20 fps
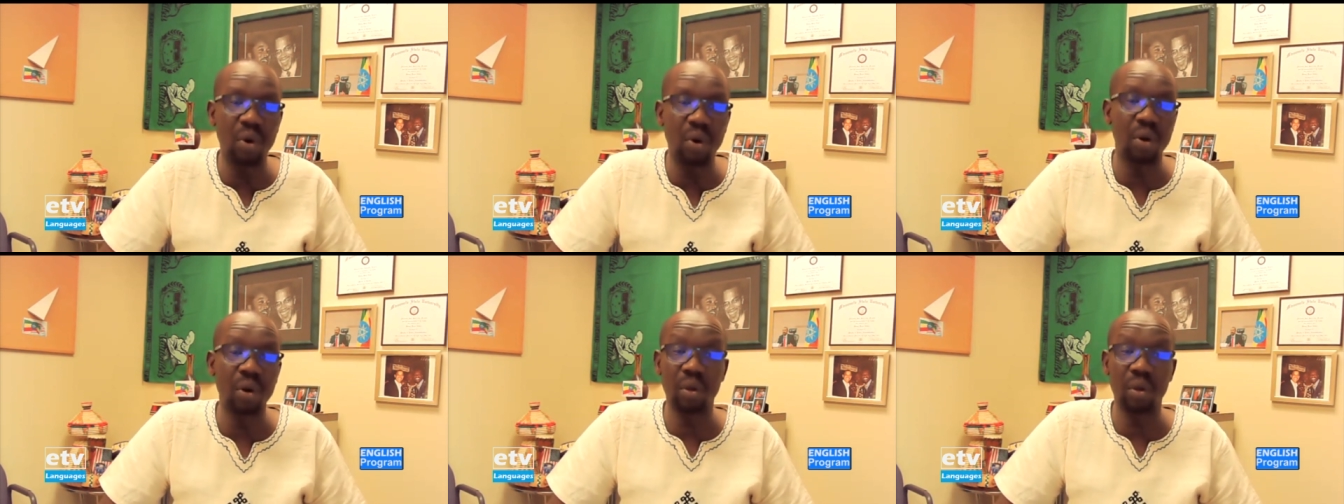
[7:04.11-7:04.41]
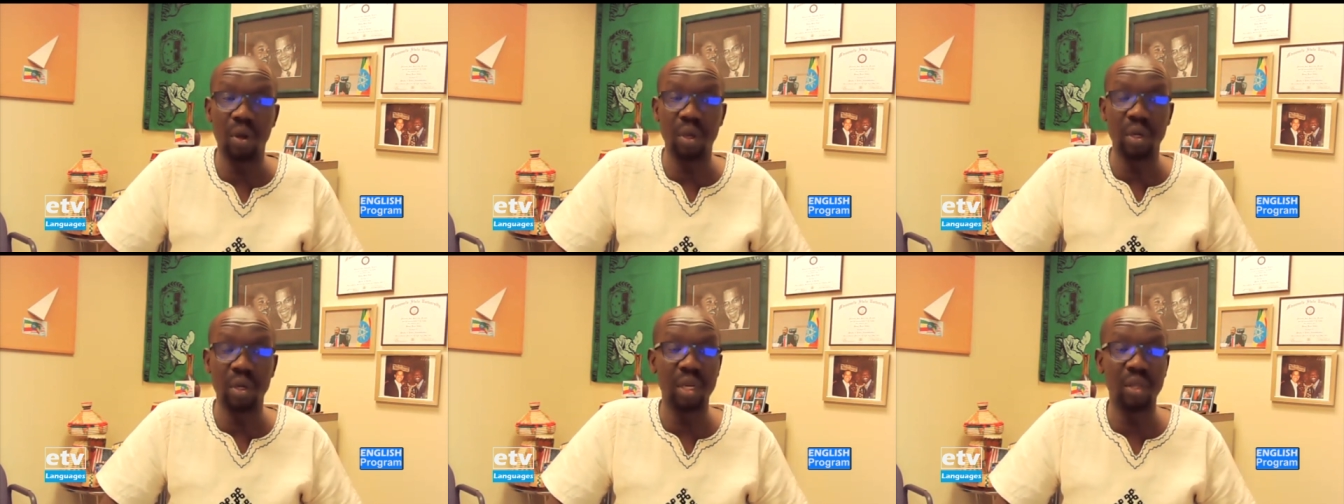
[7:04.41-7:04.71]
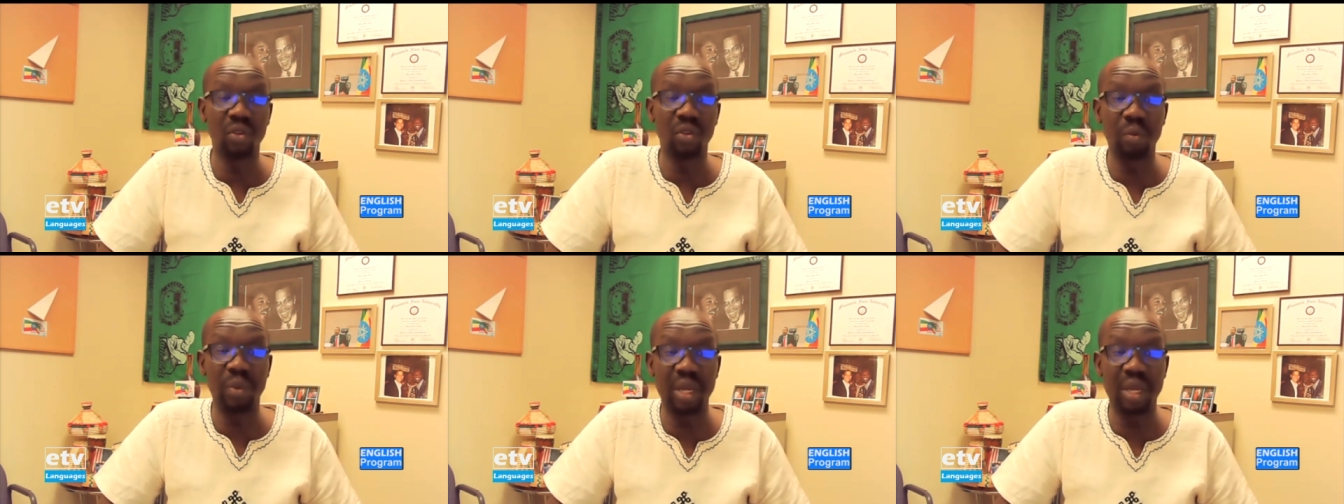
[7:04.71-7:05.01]
or
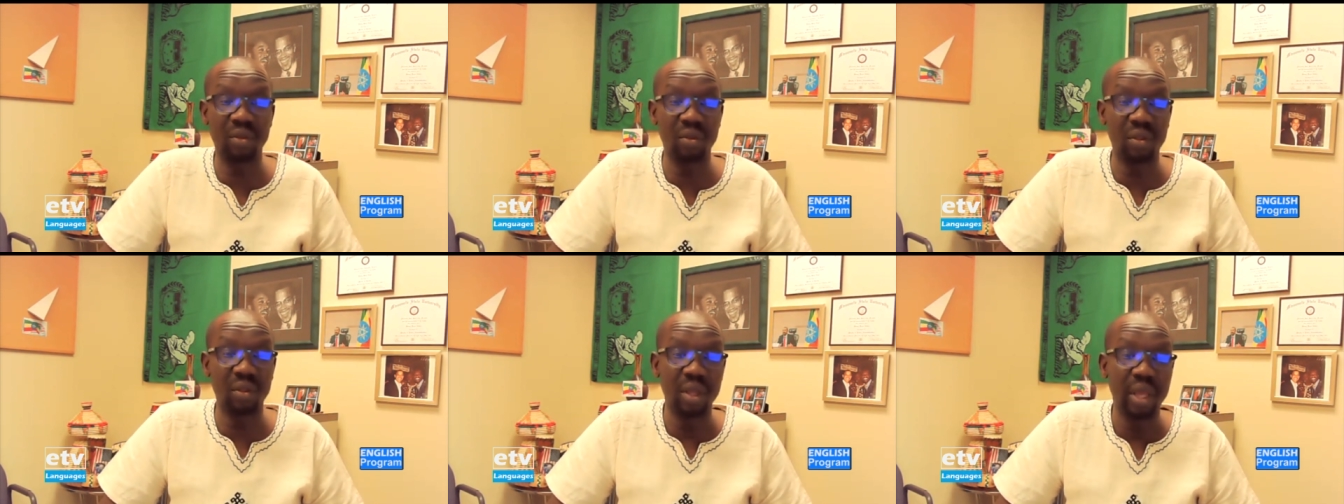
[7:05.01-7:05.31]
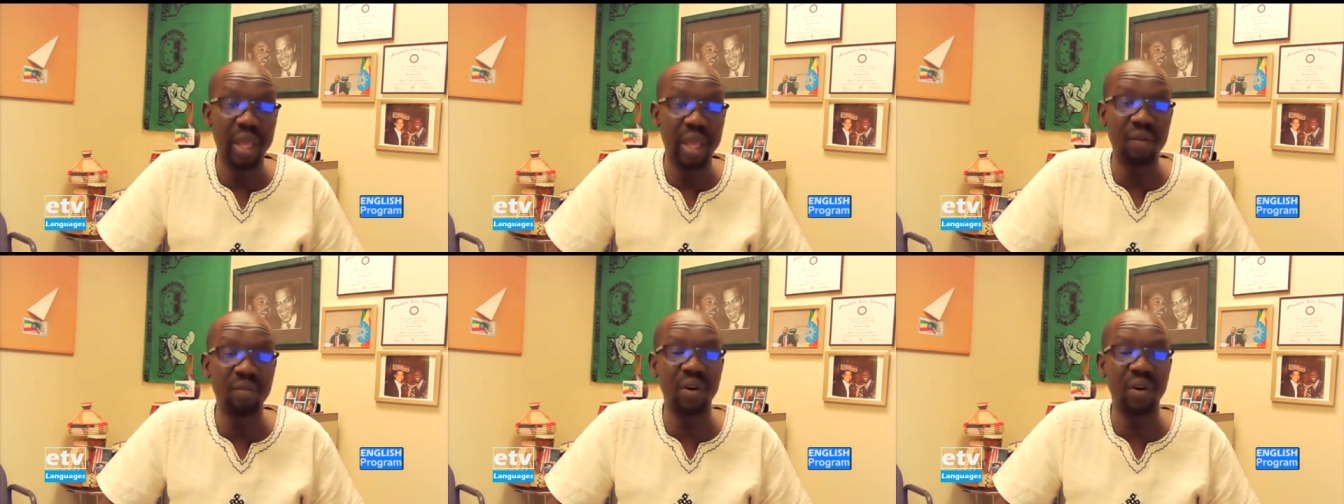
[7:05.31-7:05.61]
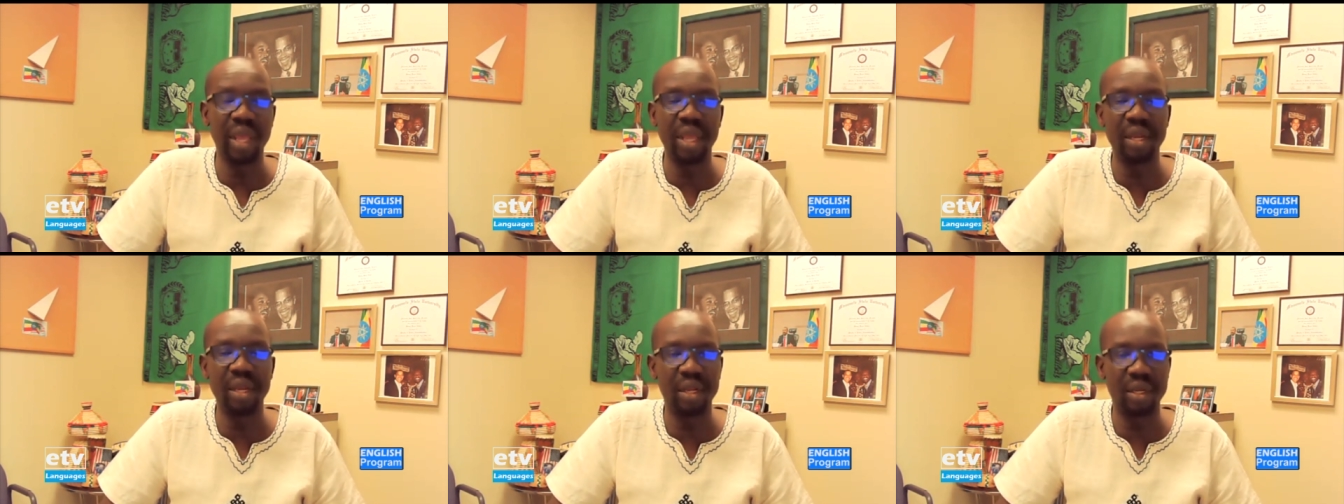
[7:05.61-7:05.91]
colonialism has
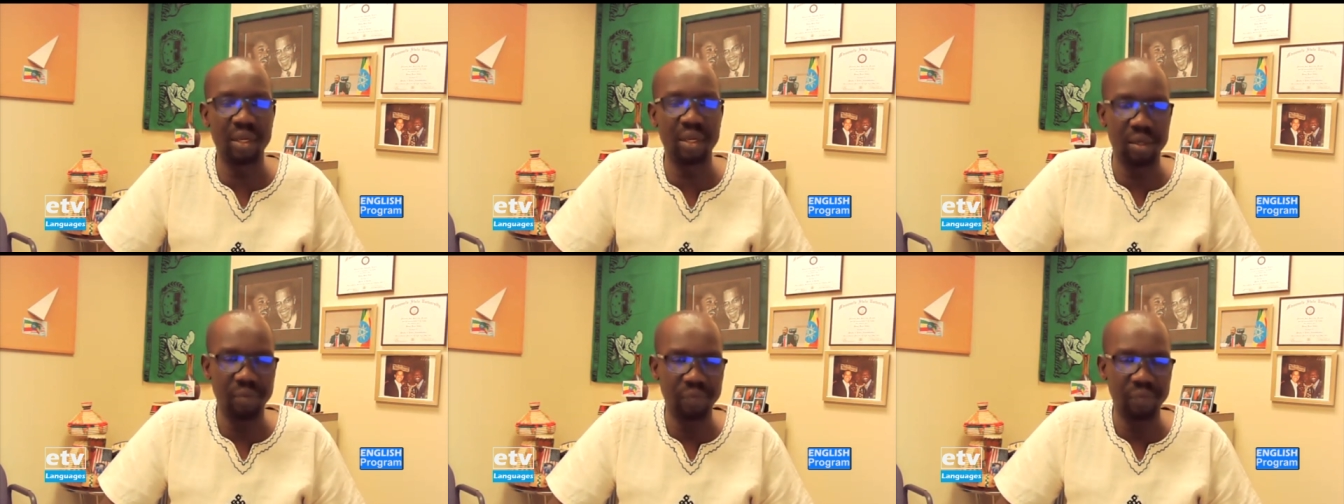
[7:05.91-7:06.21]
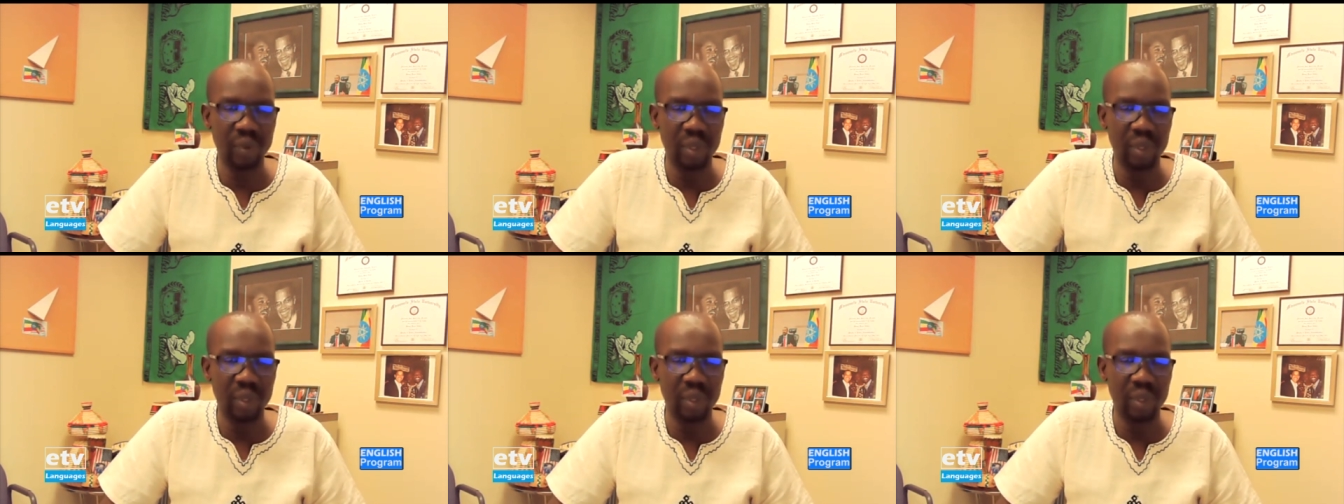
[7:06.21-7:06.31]
ever ended.